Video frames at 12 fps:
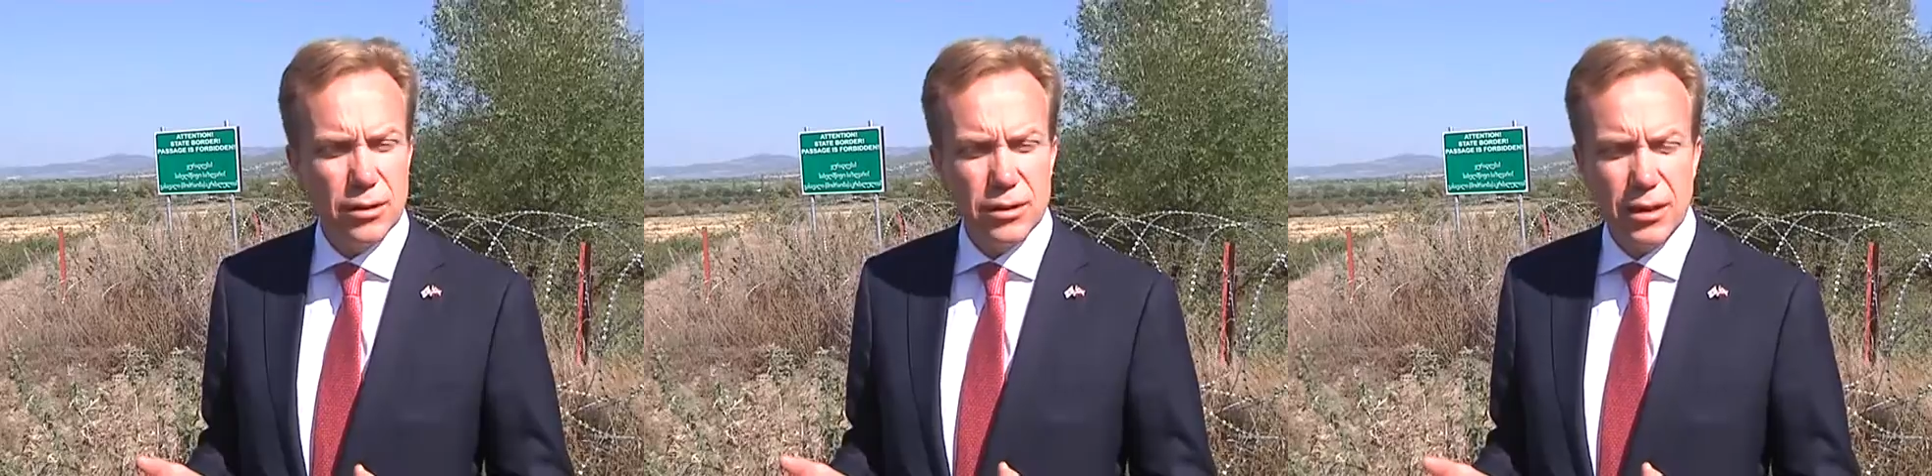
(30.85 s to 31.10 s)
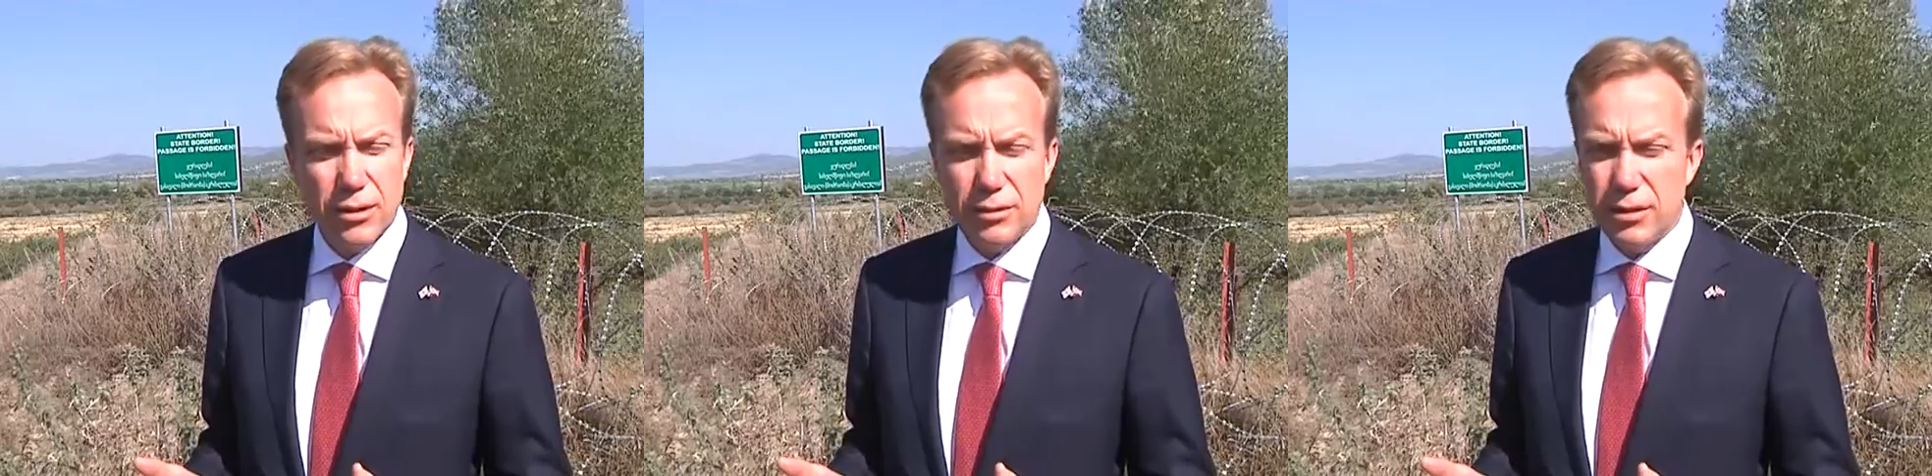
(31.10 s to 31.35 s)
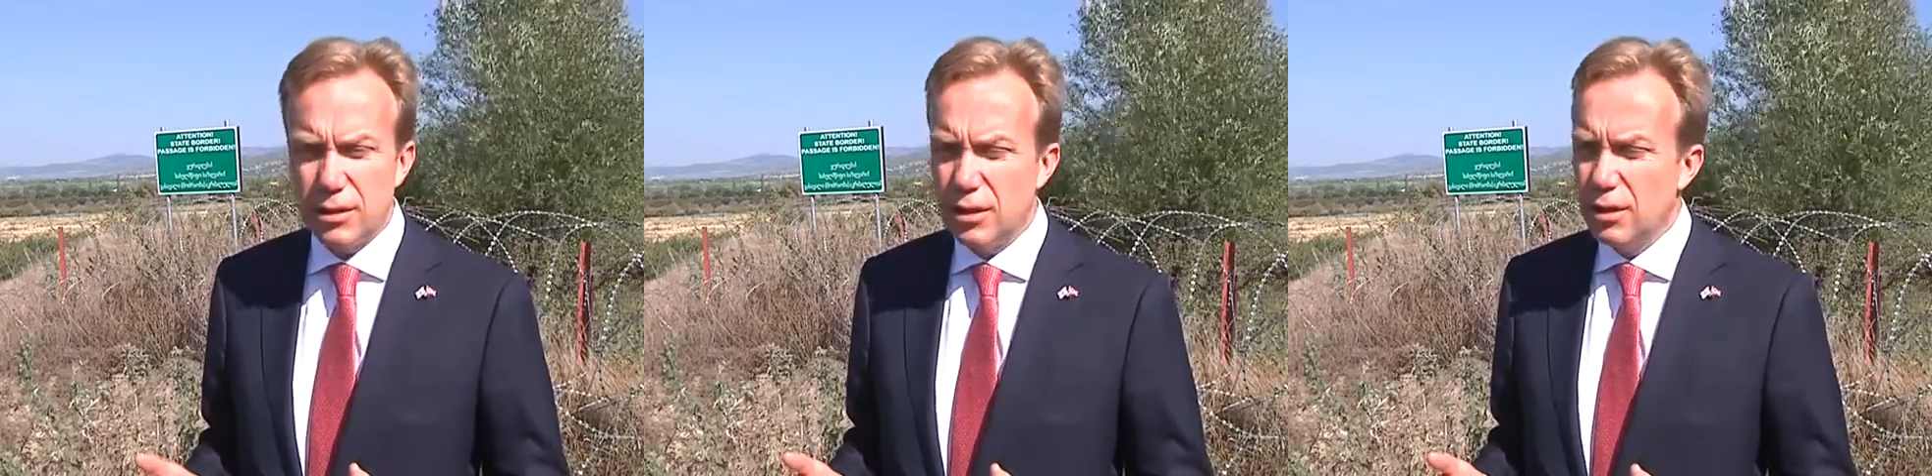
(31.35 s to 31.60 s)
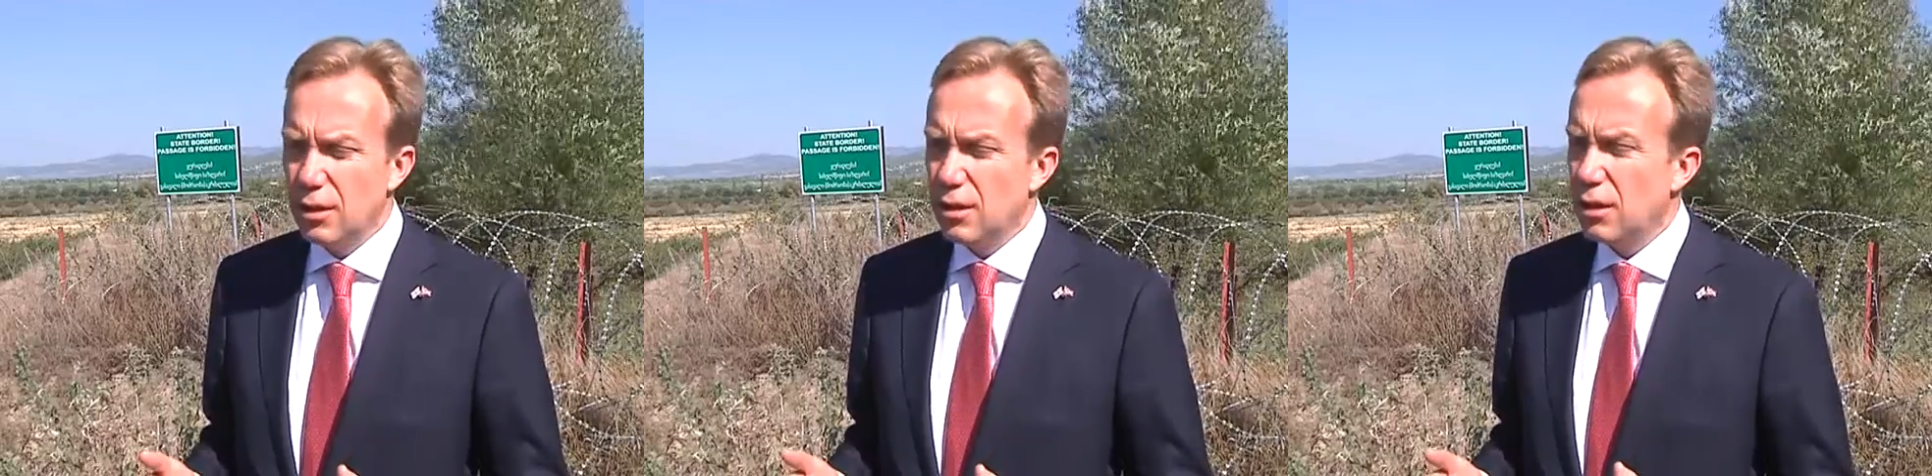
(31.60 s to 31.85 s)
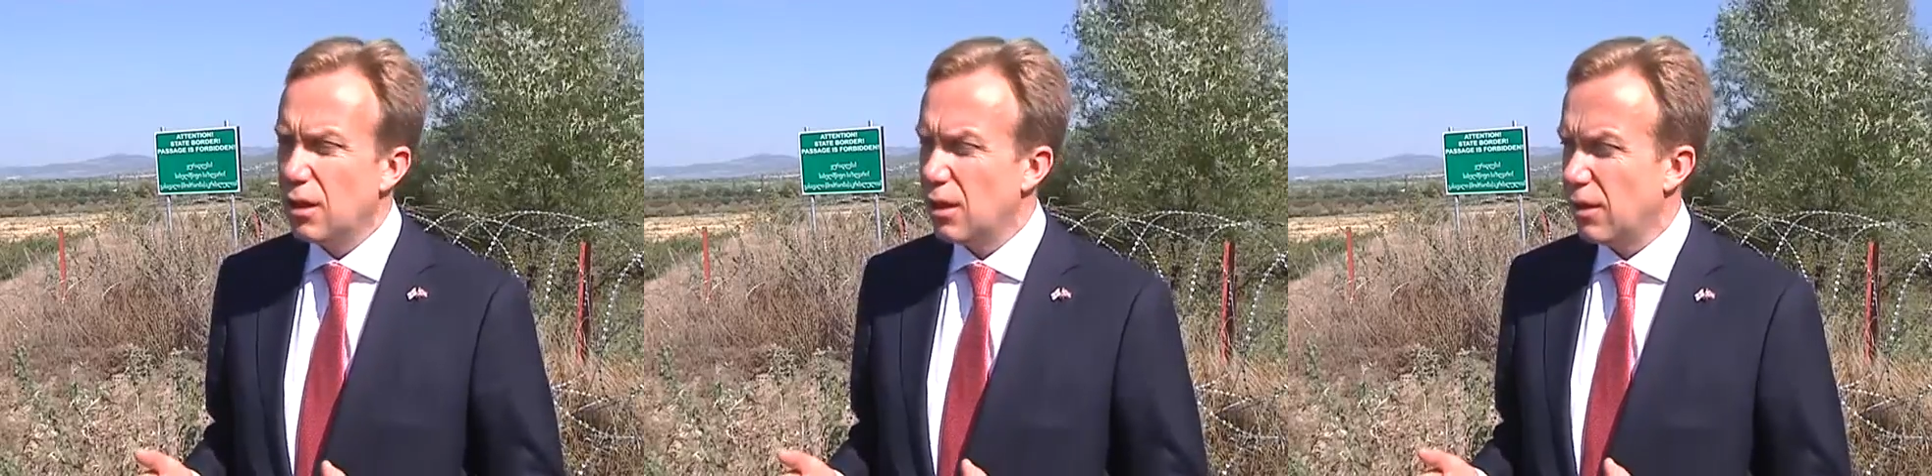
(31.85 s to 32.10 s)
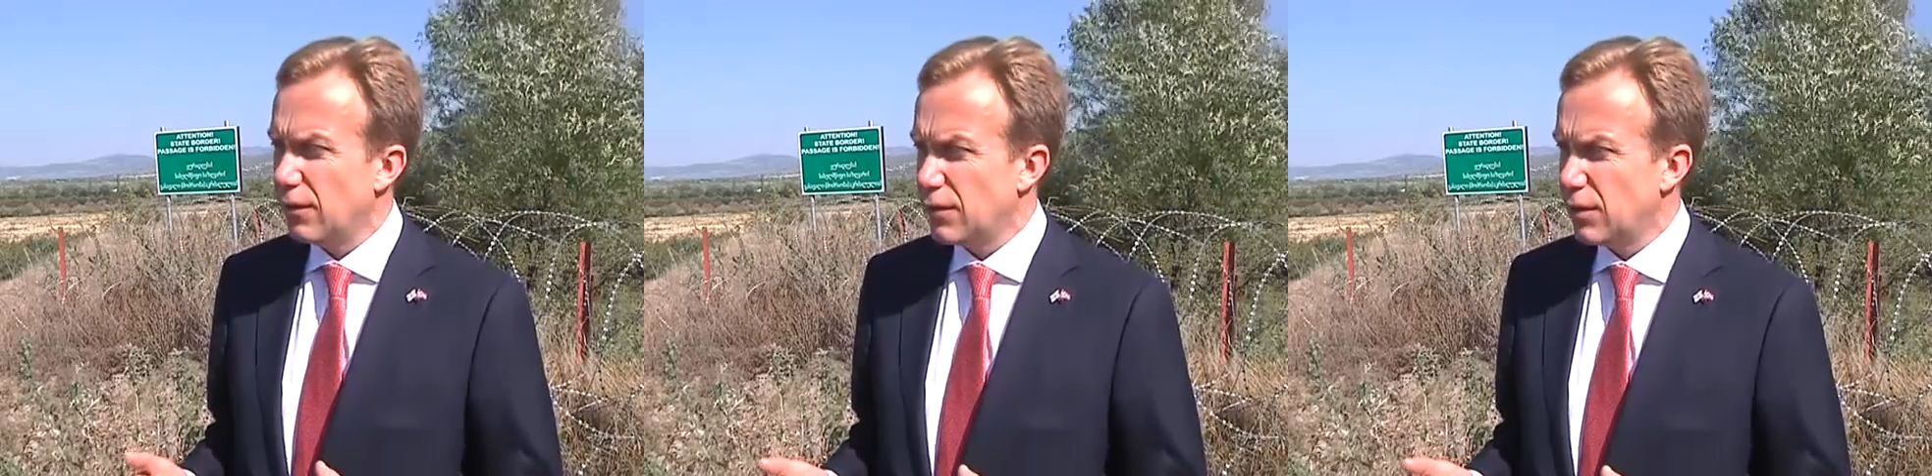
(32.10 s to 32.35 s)
integrity
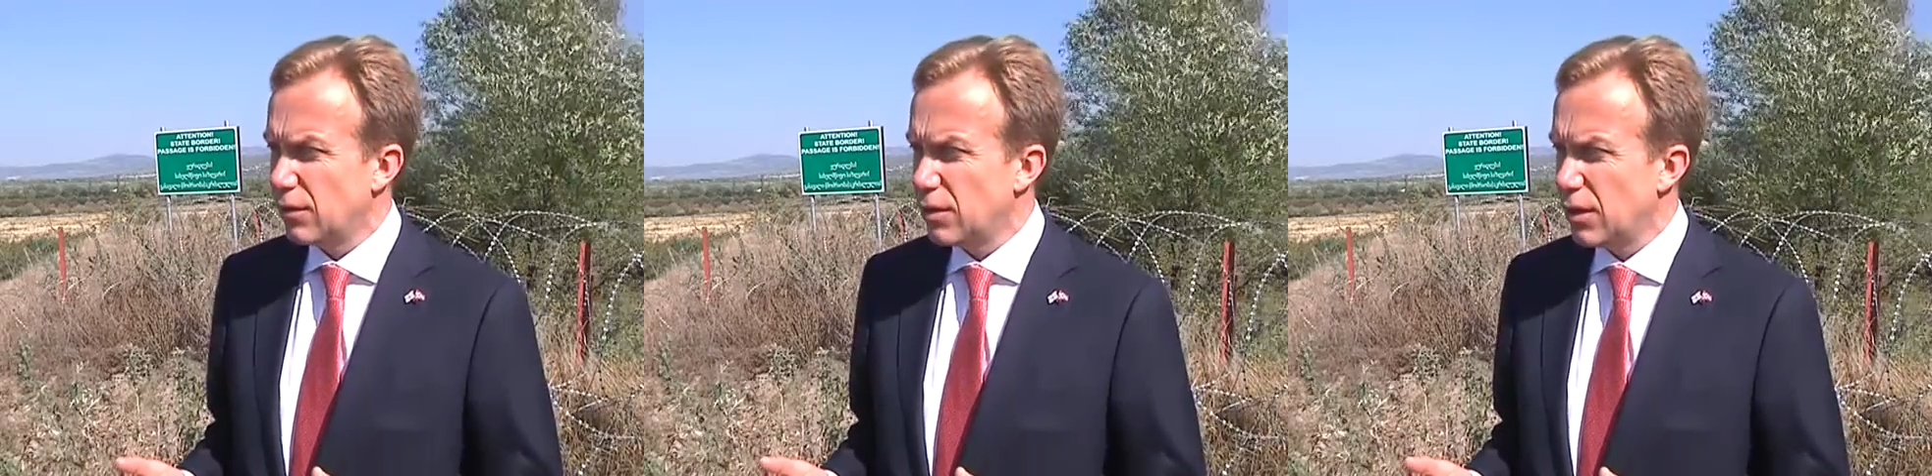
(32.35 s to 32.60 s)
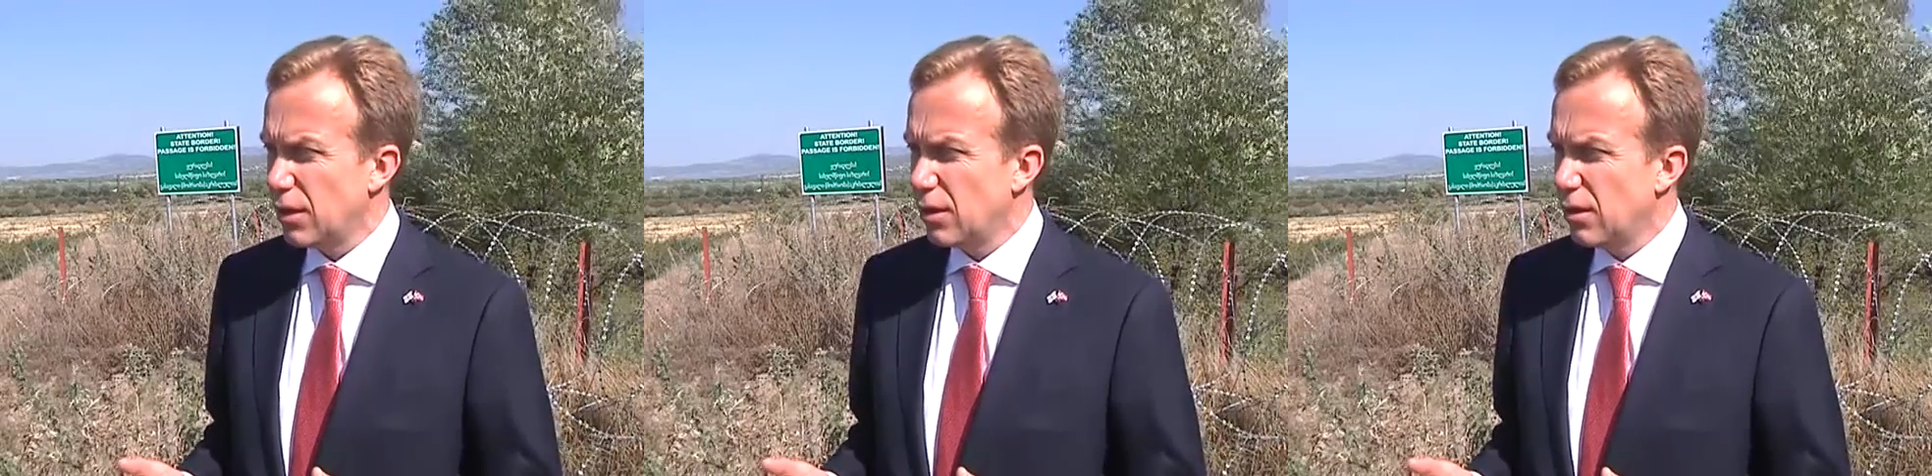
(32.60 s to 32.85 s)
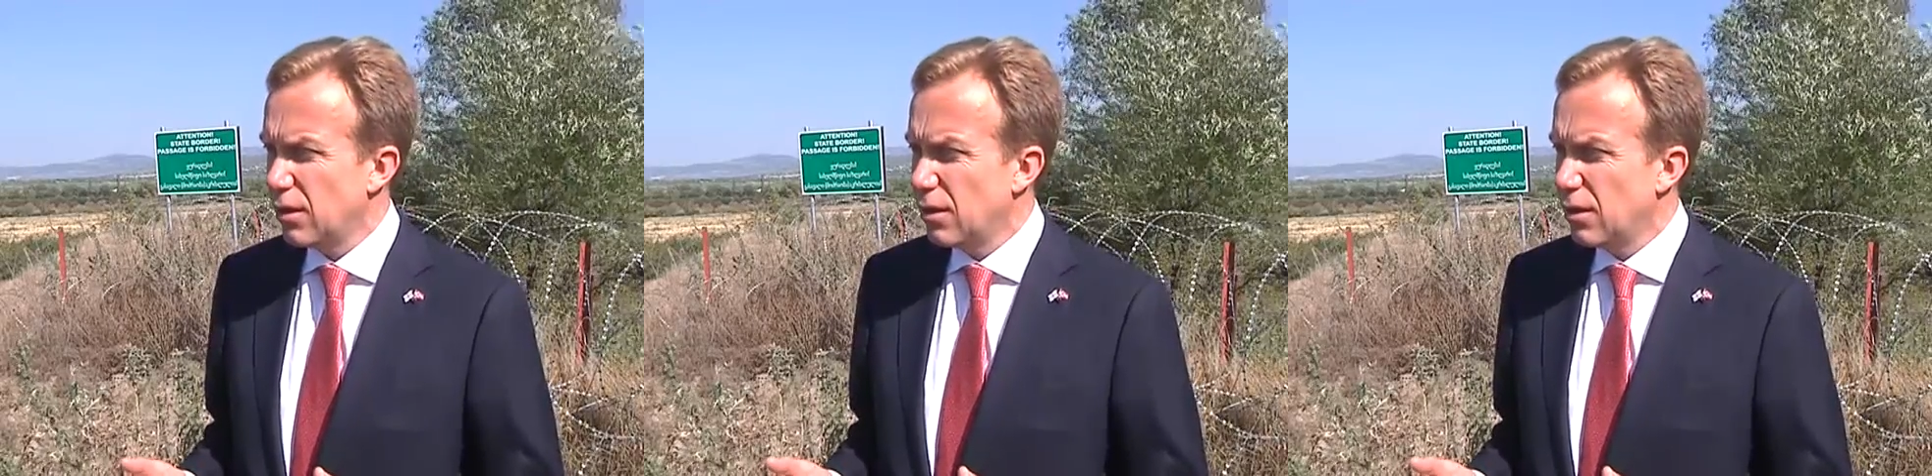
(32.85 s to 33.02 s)
of Georgia,